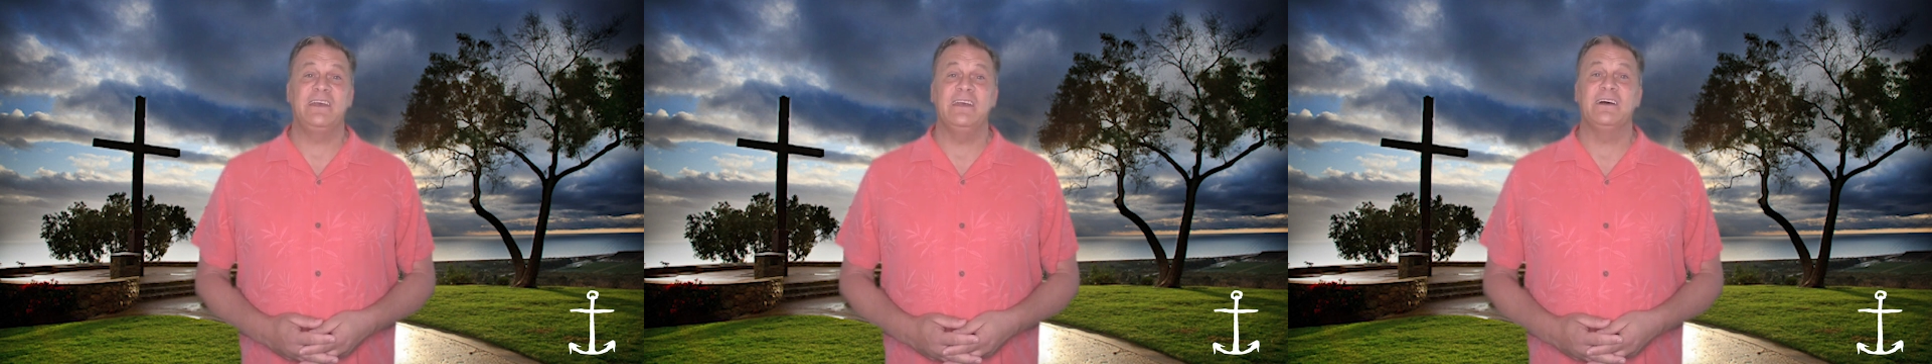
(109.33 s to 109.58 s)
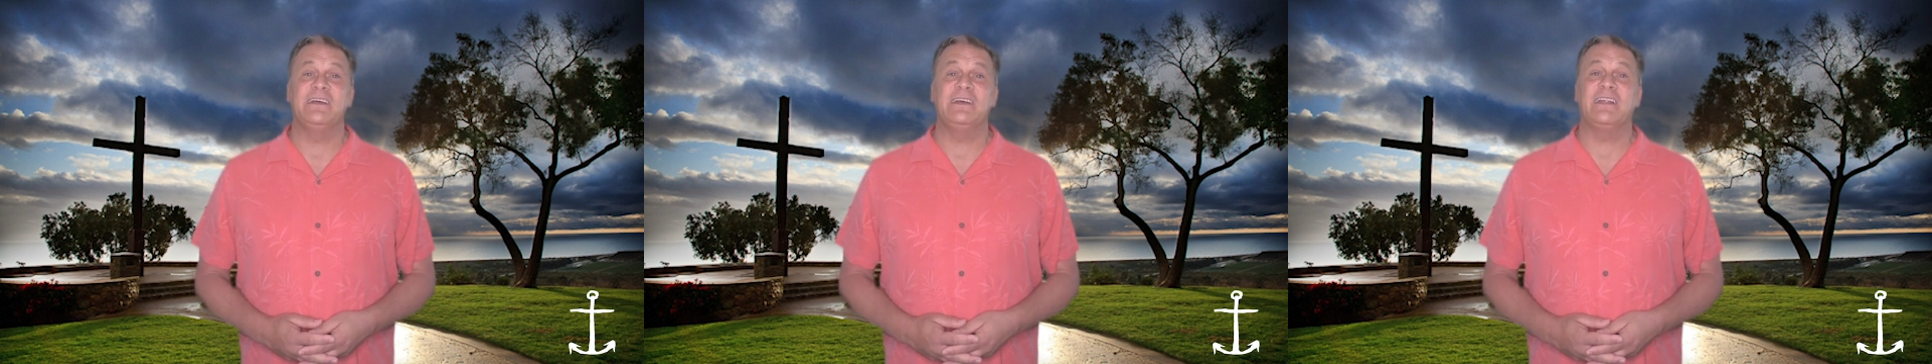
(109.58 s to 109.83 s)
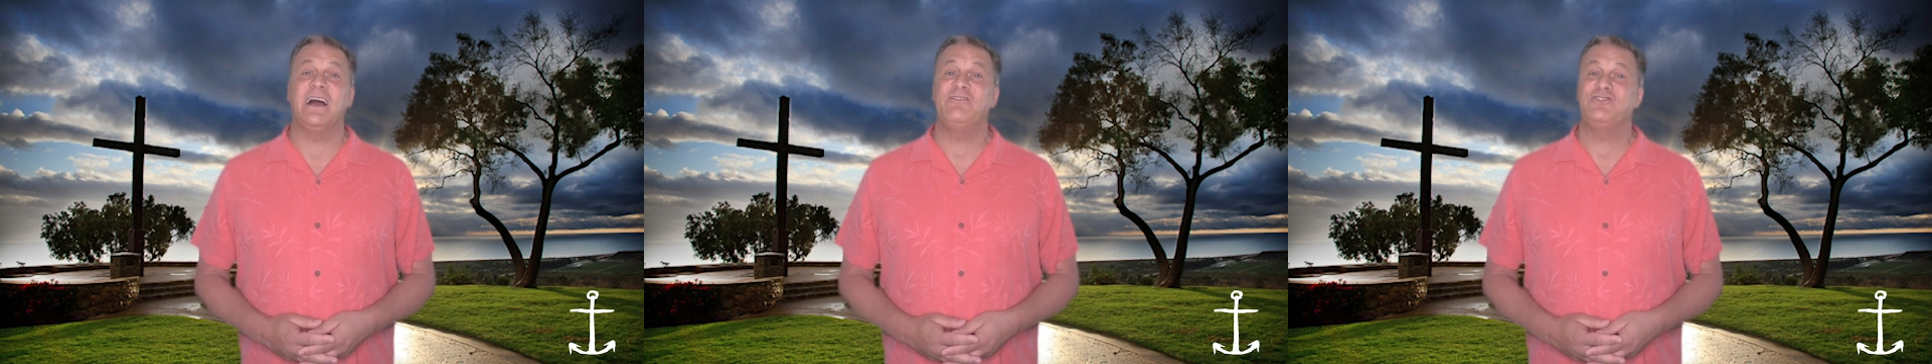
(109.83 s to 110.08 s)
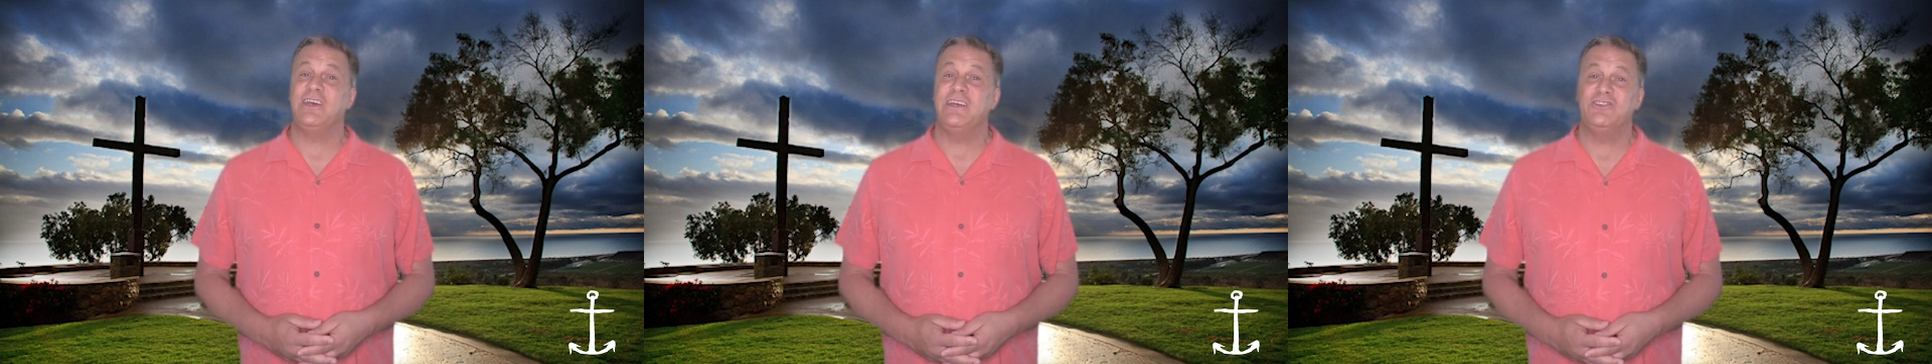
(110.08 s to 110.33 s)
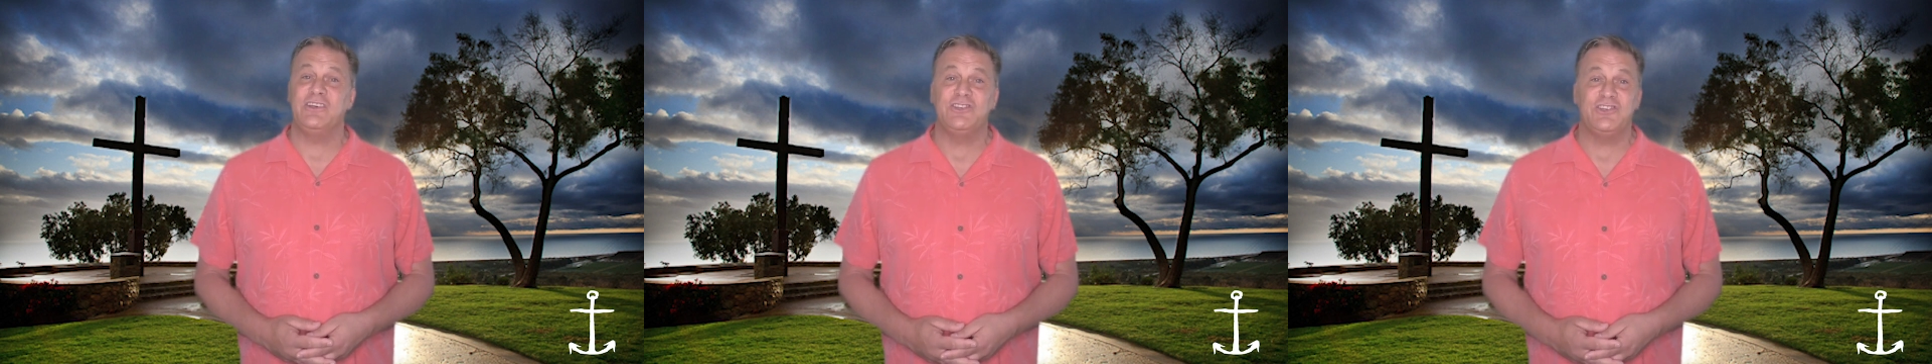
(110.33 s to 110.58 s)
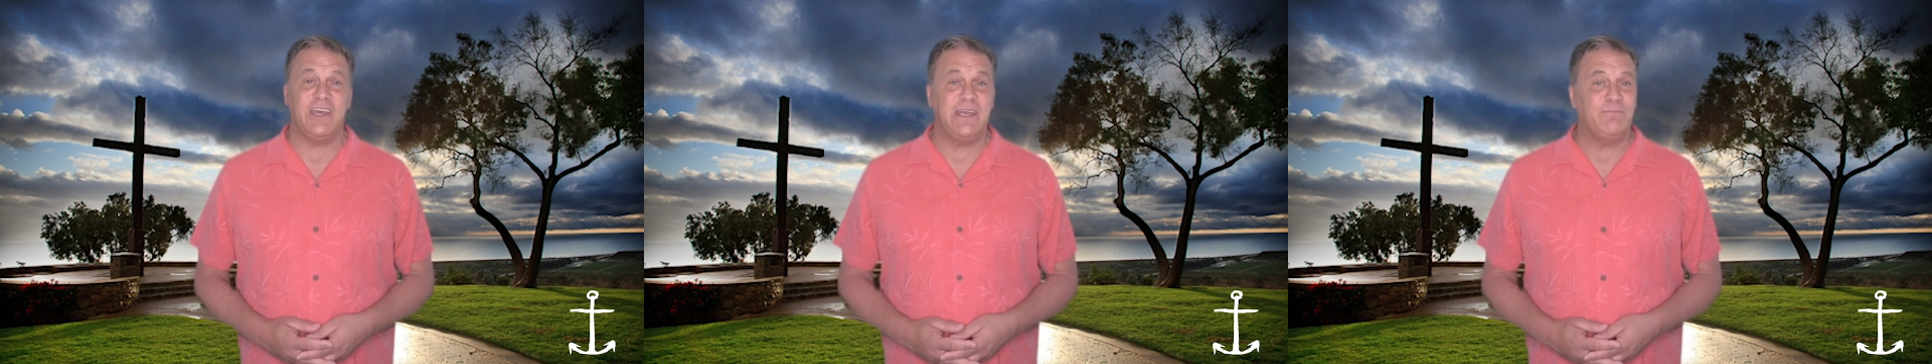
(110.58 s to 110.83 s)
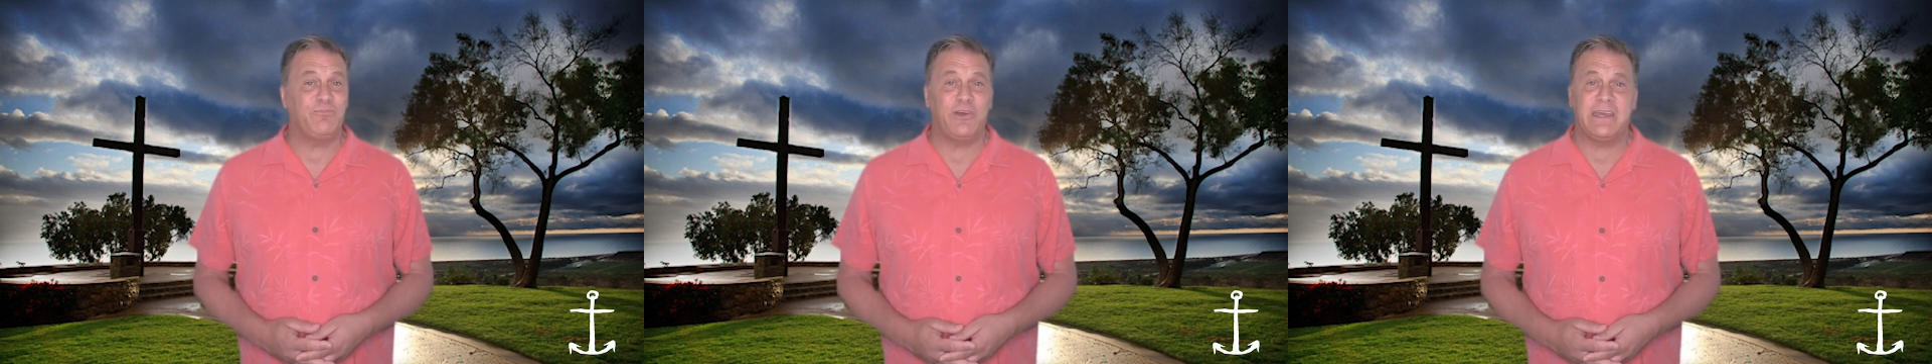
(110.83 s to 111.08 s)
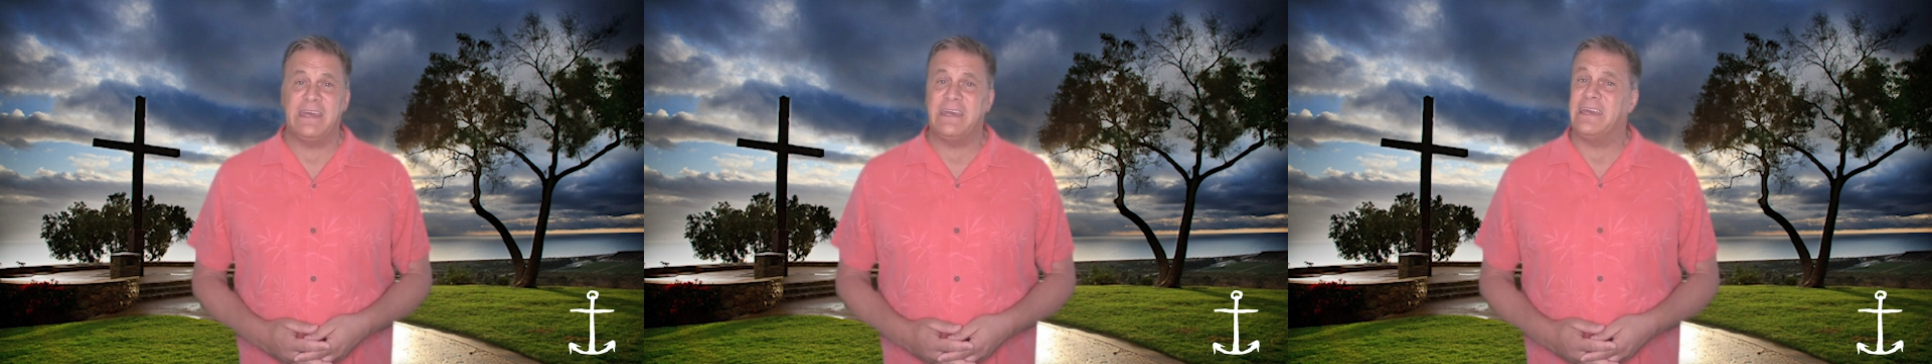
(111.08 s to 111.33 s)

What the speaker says: healing, life-changing, chain-breaking